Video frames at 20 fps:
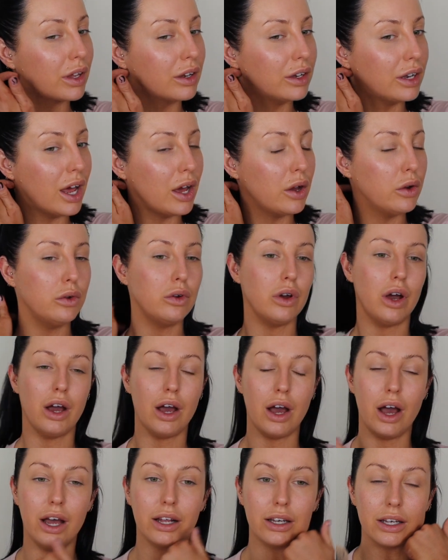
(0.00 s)

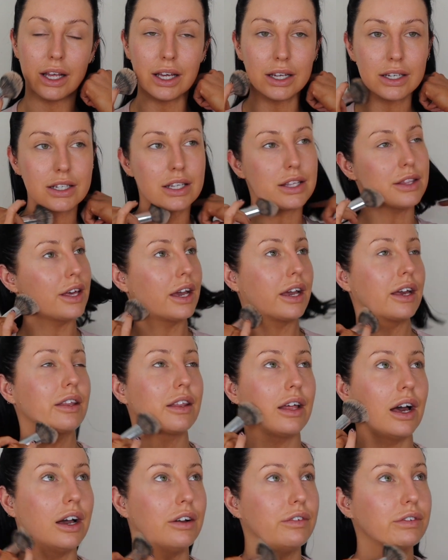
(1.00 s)
now I'd like to think
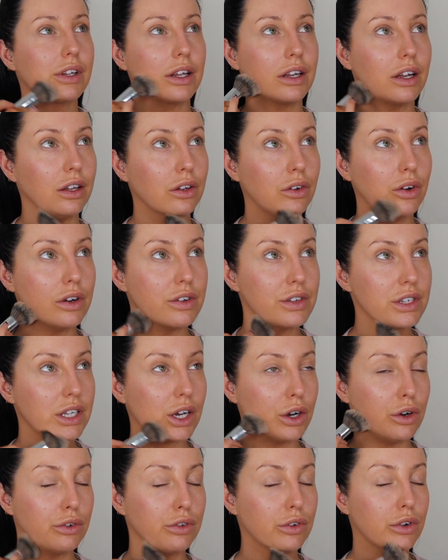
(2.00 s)
that I've done a lot of
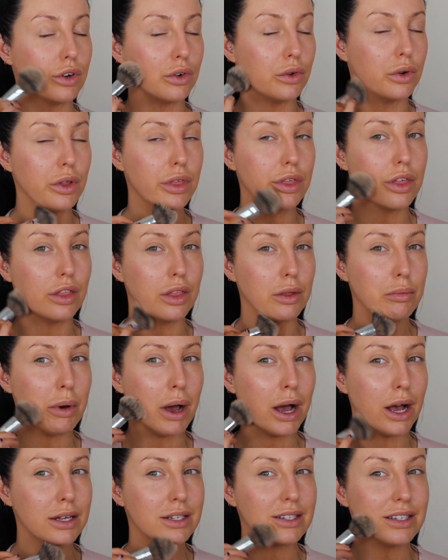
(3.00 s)
self-growth in the
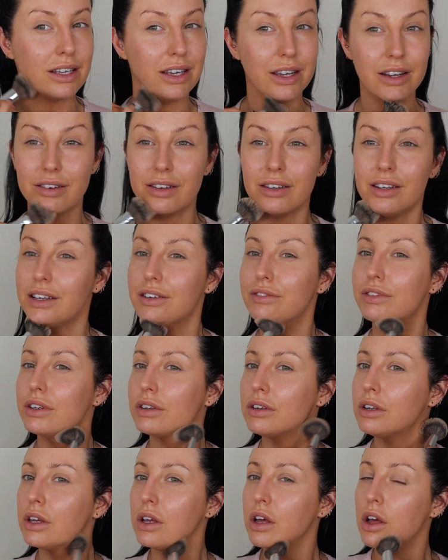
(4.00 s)
past year
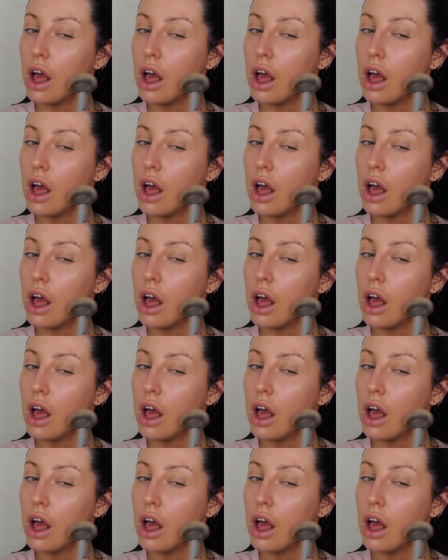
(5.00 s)
even.